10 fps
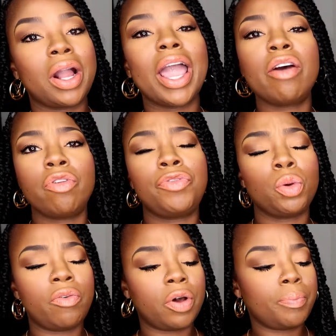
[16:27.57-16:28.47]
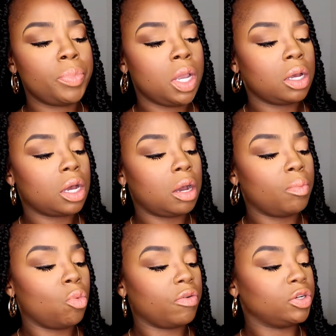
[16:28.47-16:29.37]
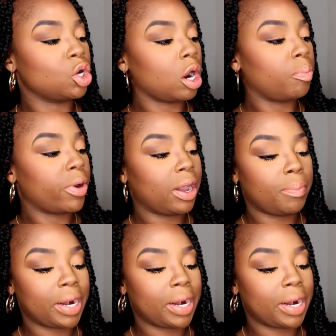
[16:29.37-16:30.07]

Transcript: I have a few of them, more of a dark brown,